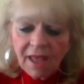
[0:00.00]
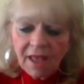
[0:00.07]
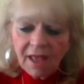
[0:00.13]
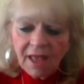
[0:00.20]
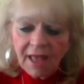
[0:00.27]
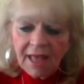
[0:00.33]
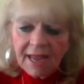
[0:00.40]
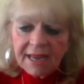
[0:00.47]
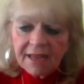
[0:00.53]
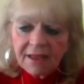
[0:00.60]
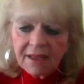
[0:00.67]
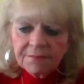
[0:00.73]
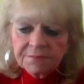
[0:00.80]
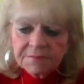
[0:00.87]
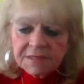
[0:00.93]
I
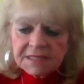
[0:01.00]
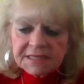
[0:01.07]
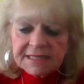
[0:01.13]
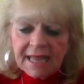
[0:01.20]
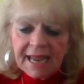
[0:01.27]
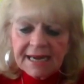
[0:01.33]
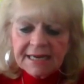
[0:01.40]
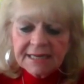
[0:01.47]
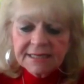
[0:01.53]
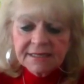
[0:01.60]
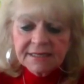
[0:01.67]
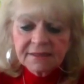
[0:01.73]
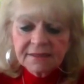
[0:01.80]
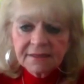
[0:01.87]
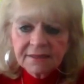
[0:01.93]
um,
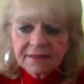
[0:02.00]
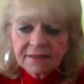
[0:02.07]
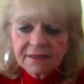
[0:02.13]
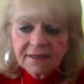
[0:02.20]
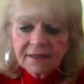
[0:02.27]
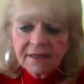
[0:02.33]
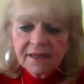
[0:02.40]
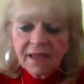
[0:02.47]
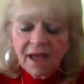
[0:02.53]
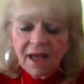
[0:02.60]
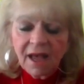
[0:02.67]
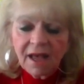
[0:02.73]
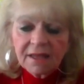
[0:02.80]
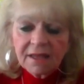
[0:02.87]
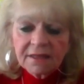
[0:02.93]
decided
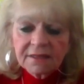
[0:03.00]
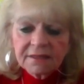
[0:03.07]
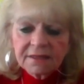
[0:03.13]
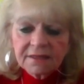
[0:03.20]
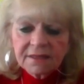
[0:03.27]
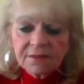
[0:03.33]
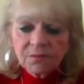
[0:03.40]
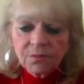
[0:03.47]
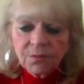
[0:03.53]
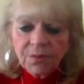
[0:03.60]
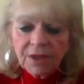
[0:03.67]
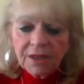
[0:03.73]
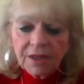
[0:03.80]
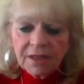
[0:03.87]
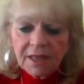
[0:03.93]
uh,
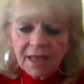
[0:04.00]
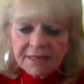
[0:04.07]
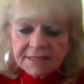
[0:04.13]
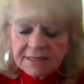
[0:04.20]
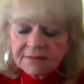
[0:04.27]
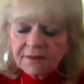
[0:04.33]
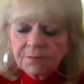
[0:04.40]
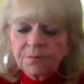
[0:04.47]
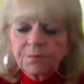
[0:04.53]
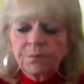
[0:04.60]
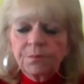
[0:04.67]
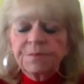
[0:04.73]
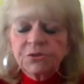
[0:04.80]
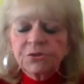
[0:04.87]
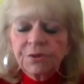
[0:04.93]
I
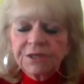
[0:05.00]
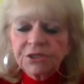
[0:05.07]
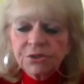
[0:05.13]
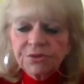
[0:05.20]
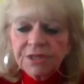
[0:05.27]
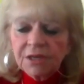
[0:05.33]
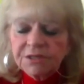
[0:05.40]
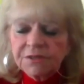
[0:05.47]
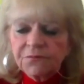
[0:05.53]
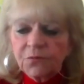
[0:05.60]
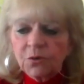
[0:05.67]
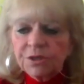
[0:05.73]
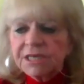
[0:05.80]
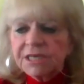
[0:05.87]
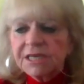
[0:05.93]
between
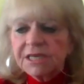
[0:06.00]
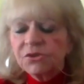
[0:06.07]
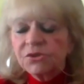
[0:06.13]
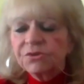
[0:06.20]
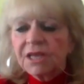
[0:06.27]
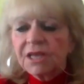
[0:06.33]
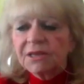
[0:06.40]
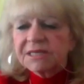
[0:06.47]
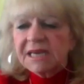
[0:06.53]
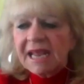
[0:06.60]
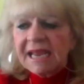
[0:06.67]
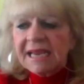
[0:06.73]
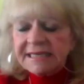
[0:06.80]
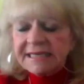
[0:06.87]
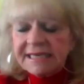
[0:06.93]
2014 and
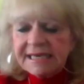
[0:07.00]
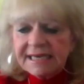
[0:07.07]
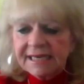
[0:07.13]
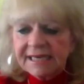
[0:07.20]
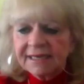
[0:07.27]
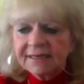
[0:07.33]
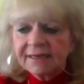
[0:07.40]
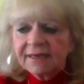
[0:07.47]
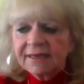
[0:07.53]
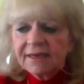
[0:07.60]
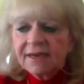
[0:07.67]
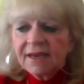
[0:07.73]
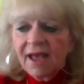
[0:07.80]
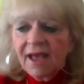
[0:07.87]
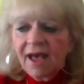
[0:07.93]
2018,
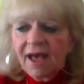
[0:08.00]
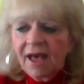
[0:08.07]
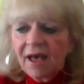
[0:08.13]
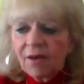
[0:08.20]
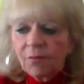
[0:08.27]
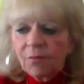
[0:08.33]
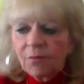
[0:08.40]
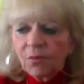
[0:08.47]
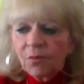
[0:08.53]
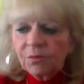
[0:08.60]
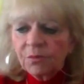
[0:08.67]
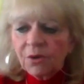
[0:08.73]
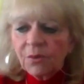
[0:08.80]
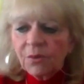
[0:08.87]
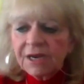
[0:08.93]
um, when
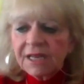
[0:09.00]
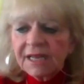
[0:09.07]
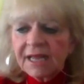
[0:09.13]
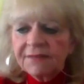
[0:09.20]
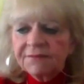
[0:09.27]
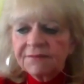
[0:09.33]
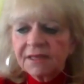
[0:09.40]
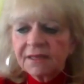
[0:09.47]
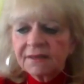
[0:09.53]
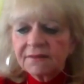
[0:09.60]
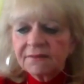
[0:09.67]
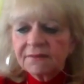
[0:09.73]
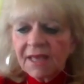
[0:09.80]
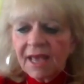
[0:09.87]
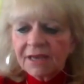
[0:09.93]
we were waiting on the
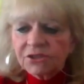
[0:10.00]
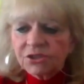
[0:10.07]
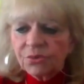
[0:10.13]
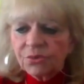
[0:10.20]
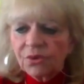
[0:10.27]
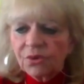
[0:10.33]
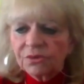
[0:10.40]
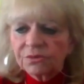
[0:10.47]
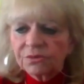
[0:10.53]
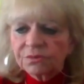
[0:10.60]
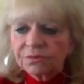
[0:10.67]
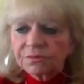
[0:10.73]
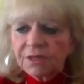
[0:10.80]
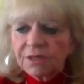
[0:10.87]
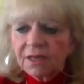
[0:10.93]
the actual
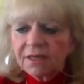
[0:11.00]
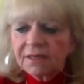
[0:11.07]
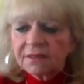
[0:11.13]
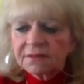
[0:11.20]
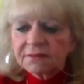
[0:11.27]
uh,